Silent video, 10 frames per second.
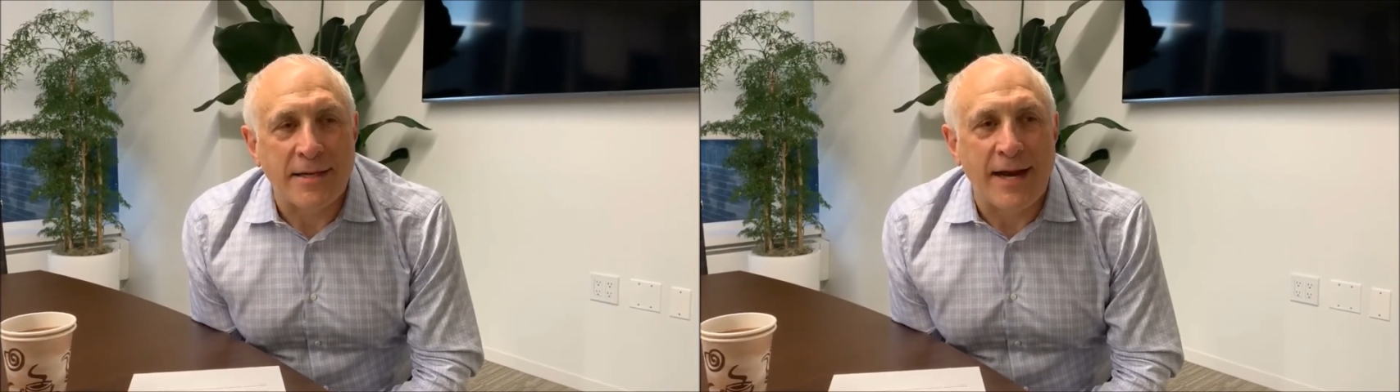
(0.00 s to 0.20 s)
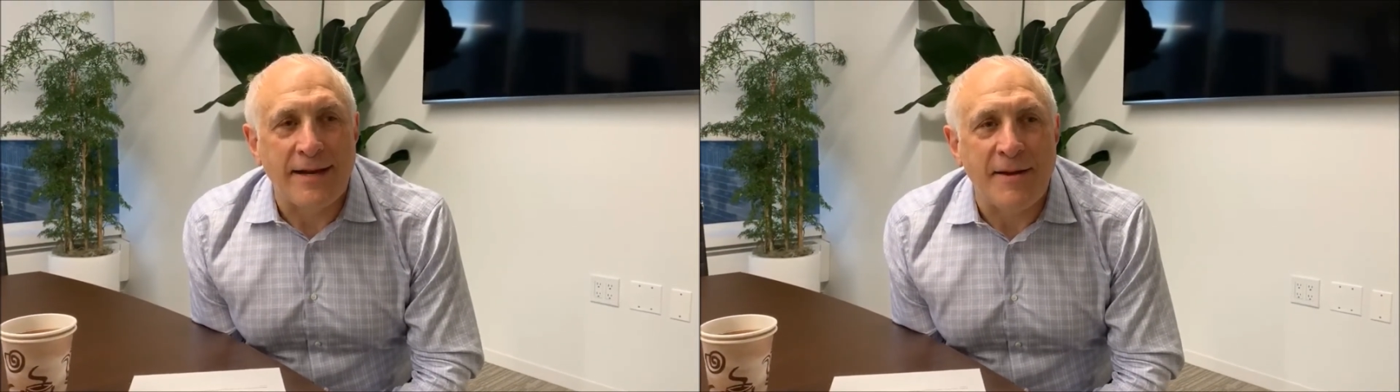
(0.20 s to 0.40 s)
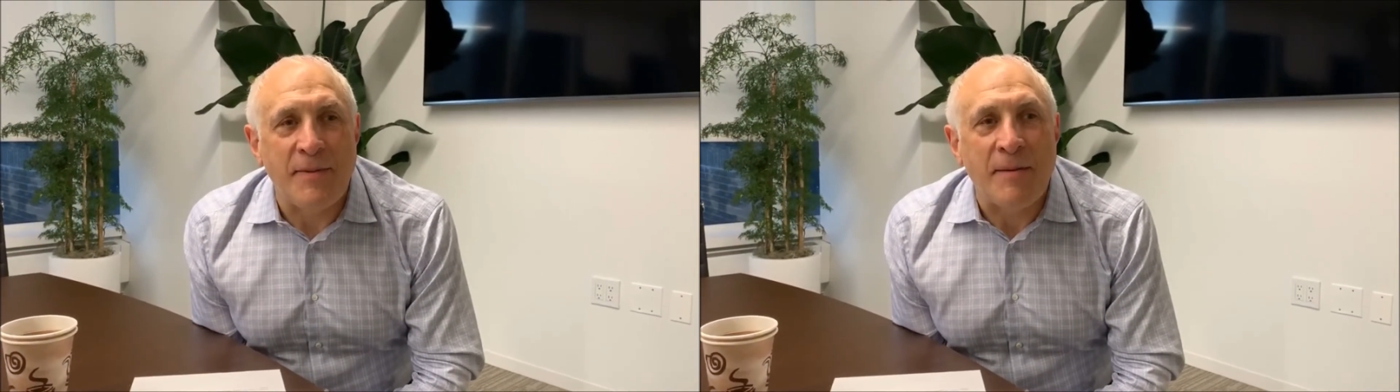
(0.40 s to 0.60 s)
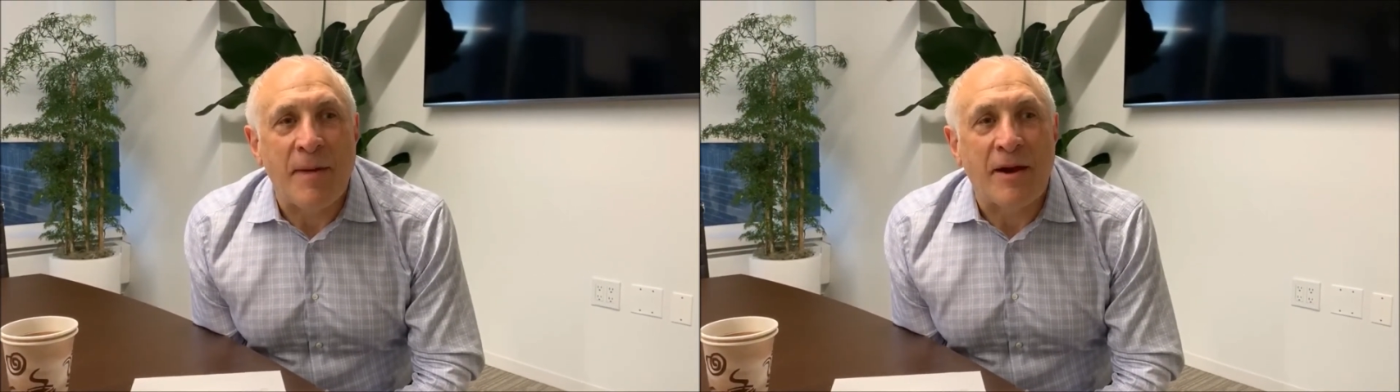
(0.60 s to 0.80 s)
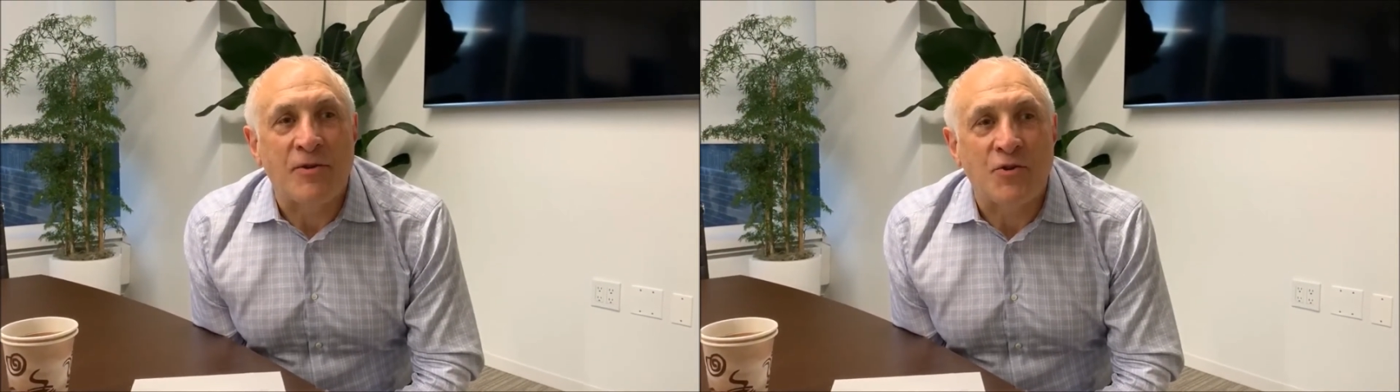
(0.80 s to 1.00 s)
I did beat
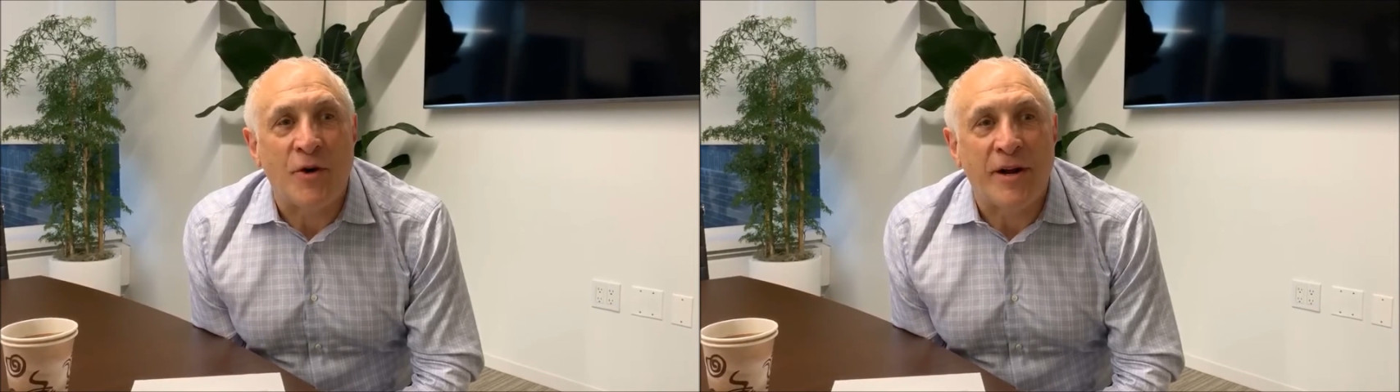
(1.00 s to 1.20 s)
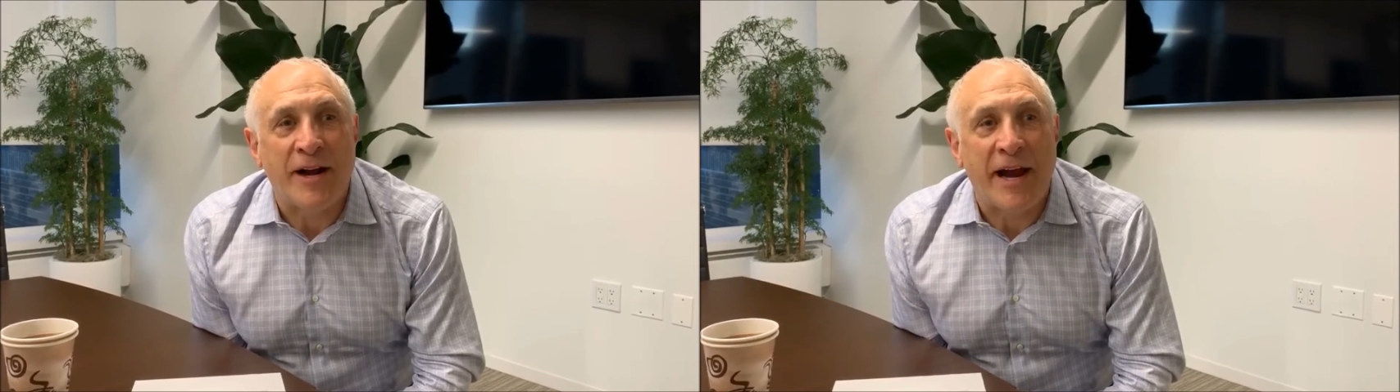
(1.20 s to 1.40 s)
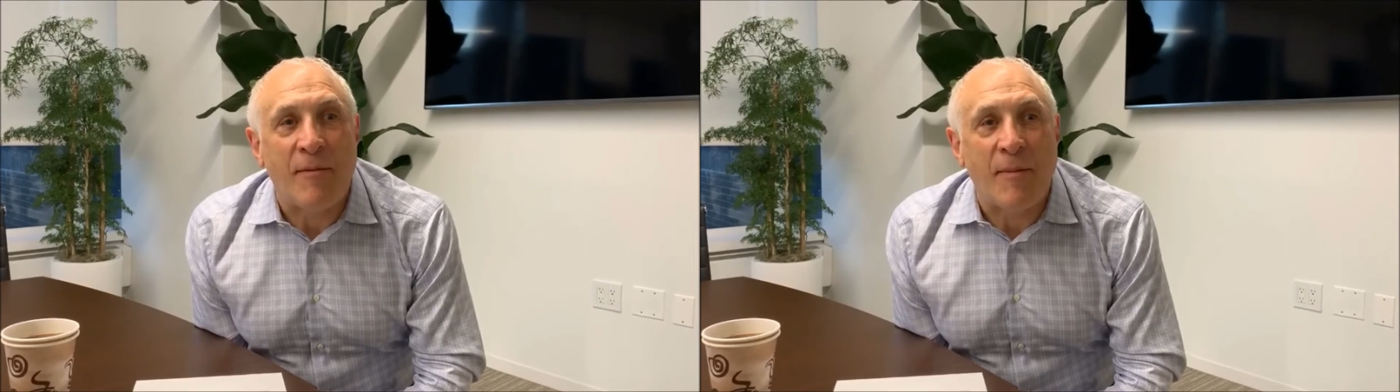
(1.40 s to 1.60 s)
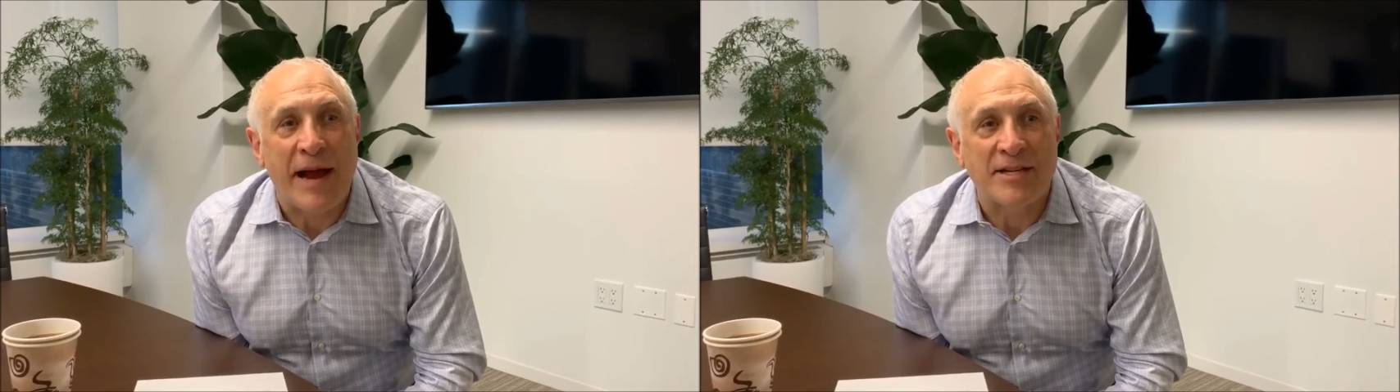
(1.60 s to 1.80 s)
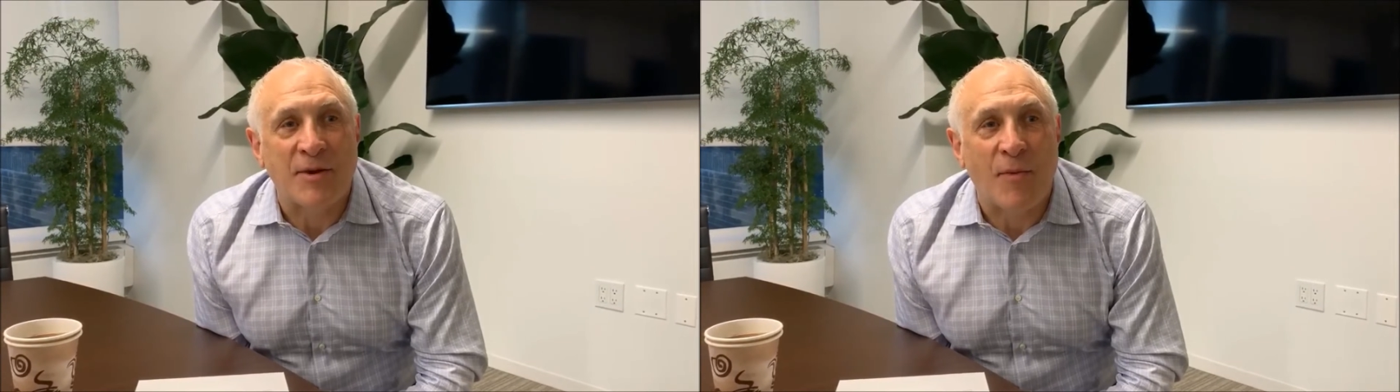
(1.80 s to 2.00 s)
Michael Jordan in a game of
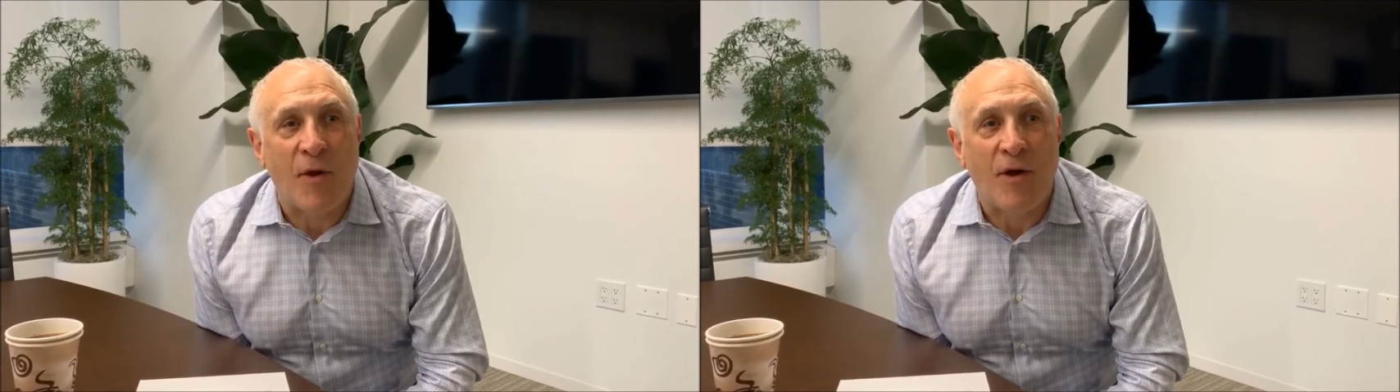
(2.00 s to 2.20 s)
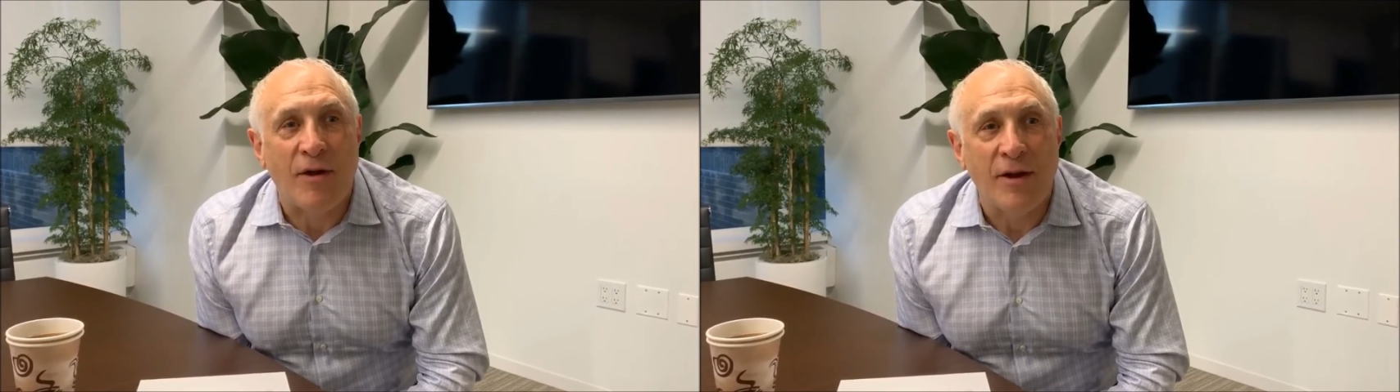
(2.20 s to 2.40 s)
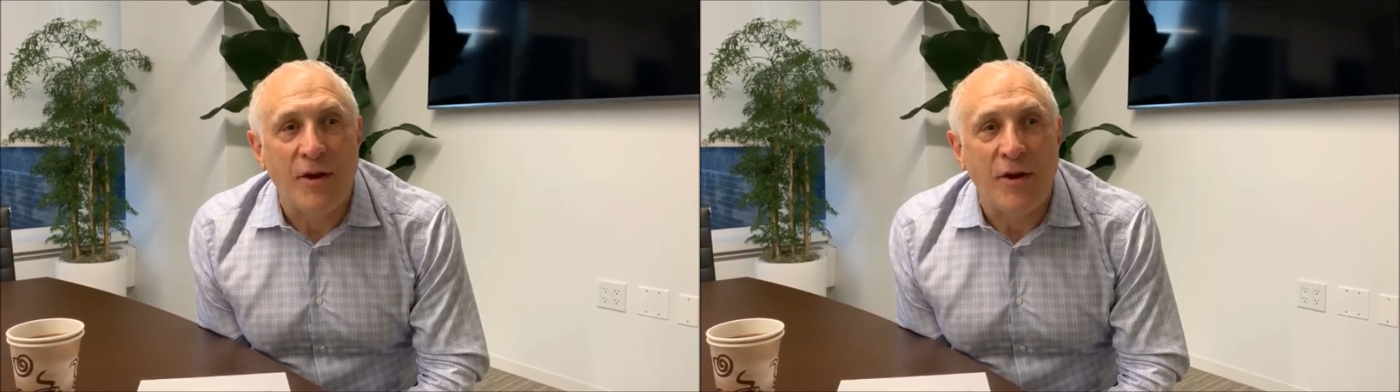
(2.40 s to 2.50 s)
basketball.